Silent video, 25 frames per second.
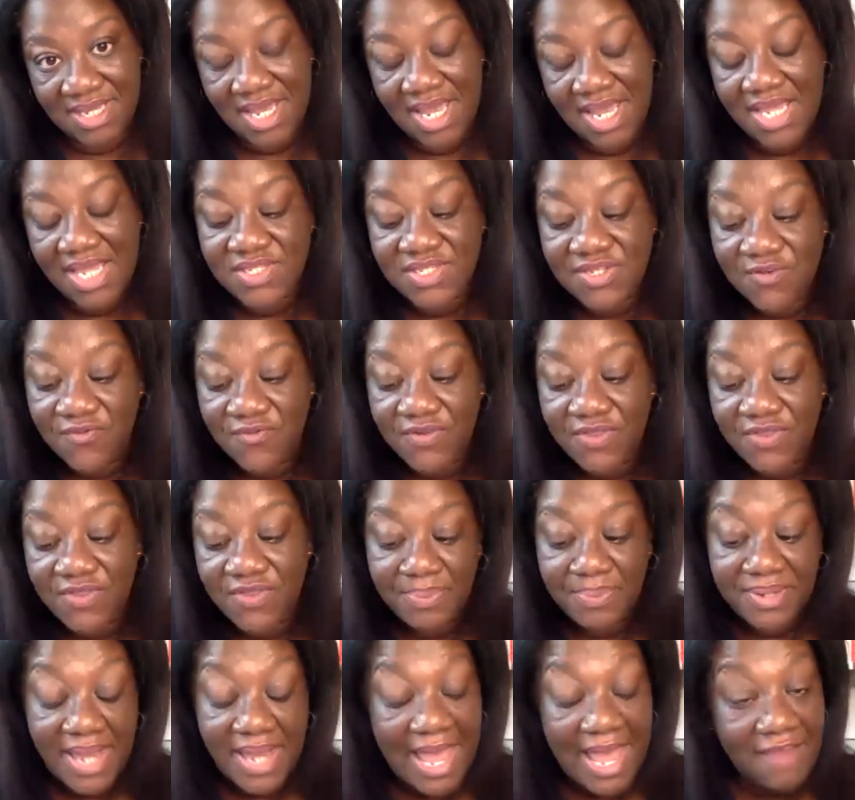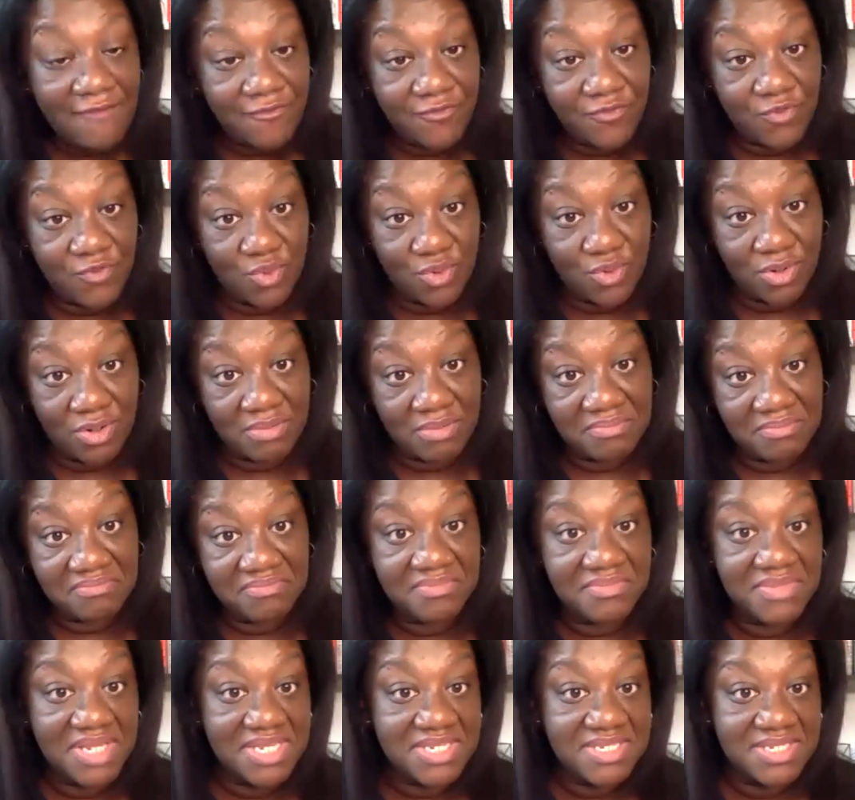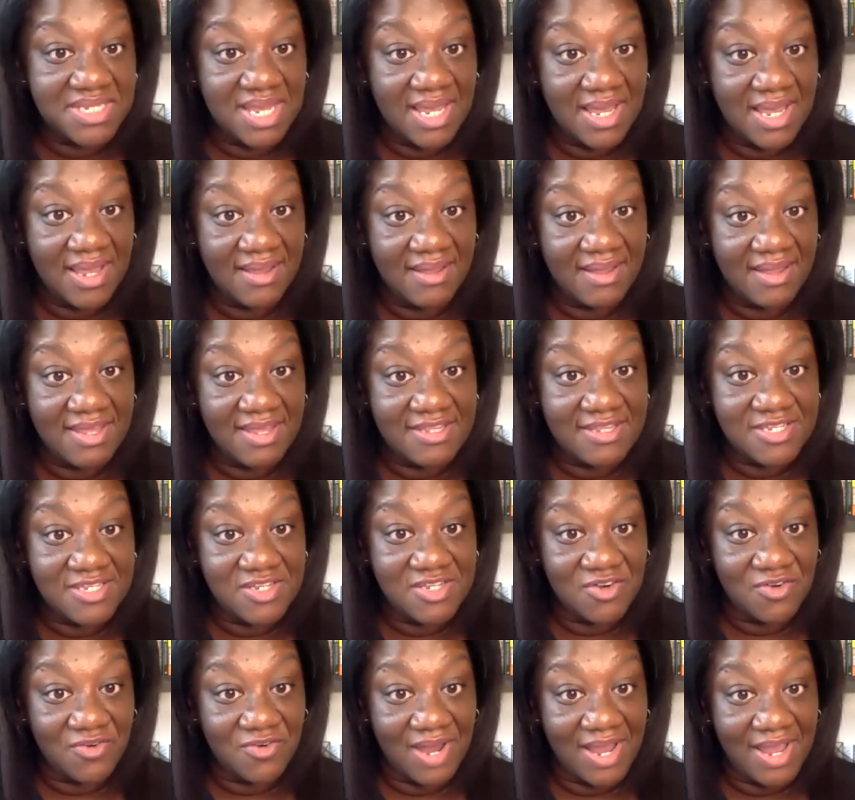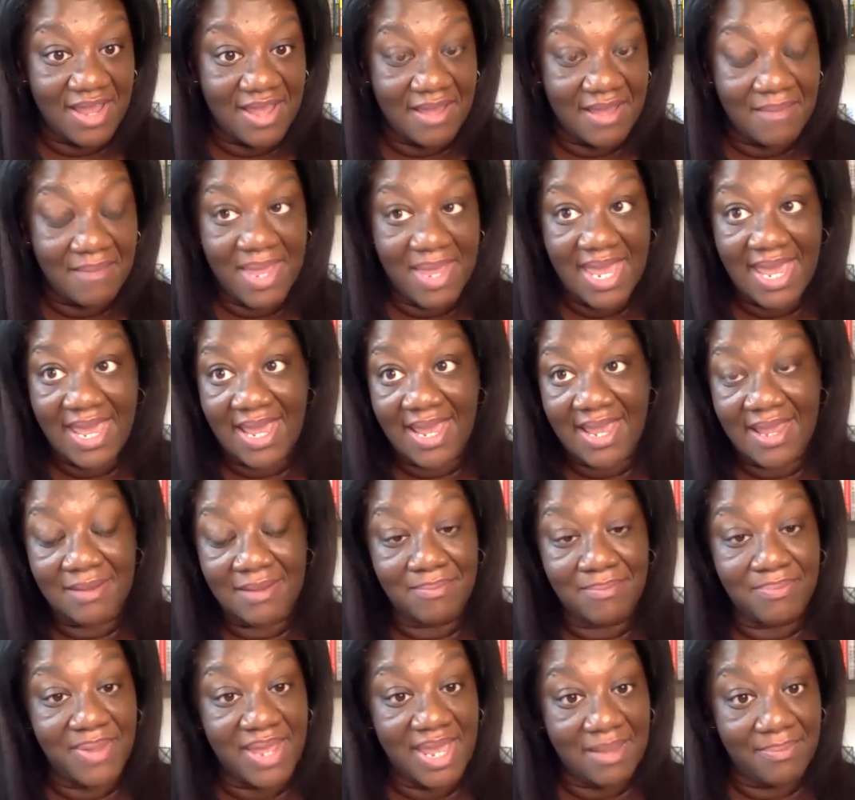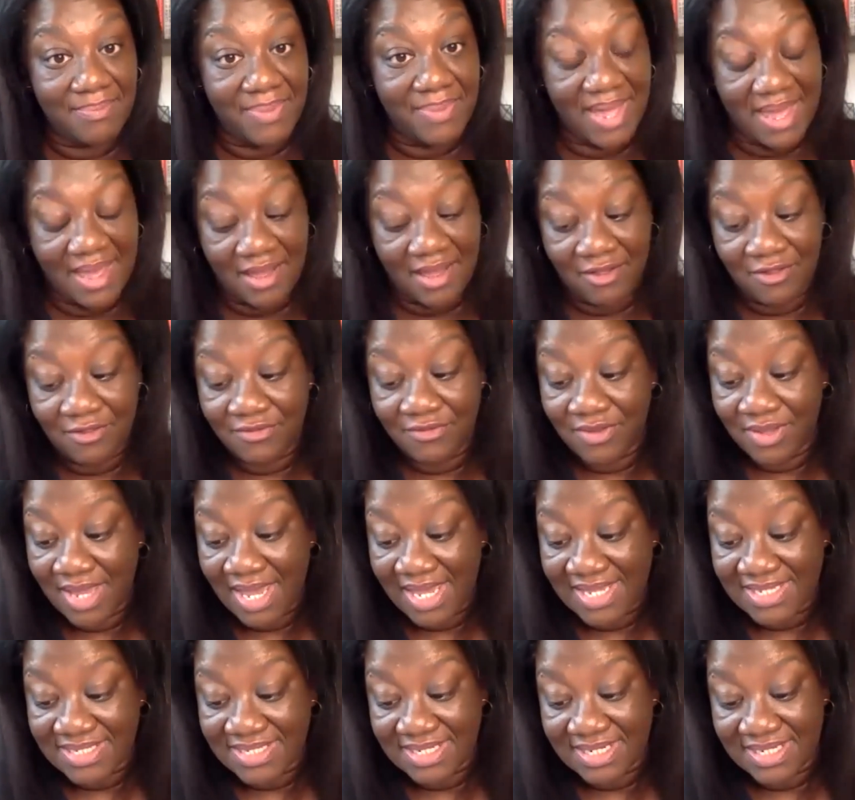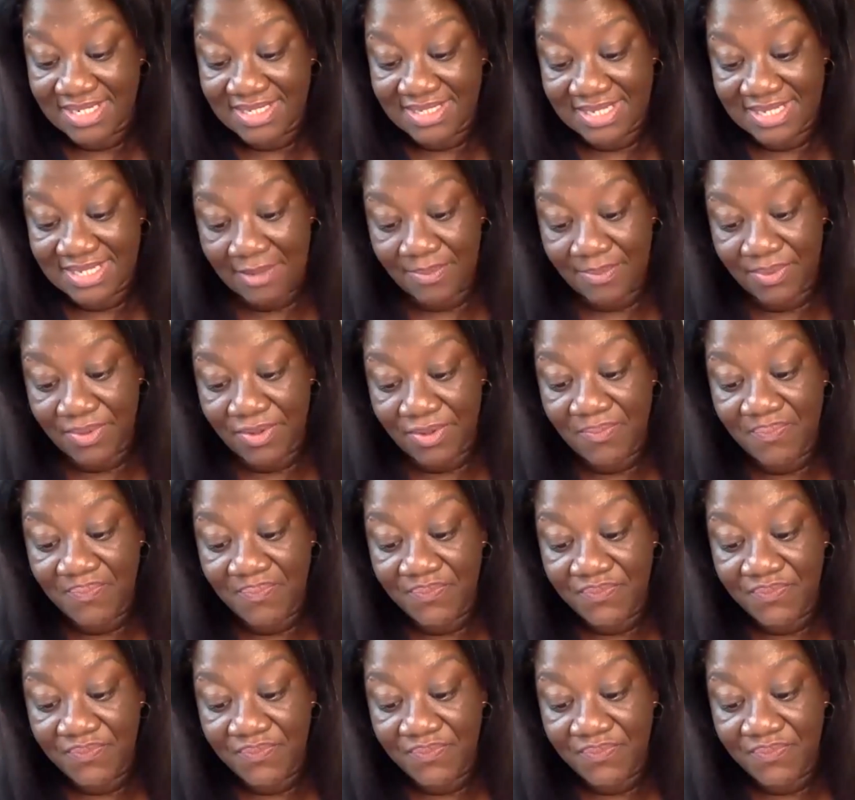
And so for the platform, let's take Instagram and PayPal as an example.